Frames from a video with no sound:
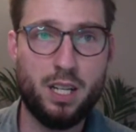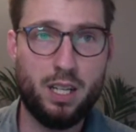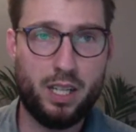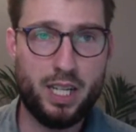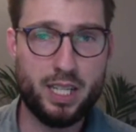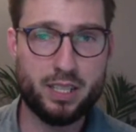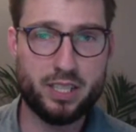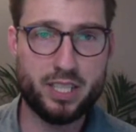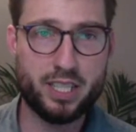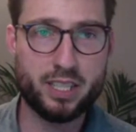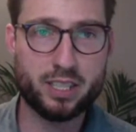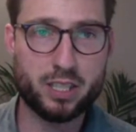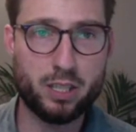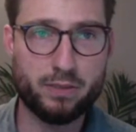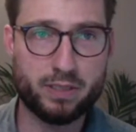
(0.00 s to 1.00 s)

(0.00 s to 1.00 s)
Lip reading: All right, so you can just go over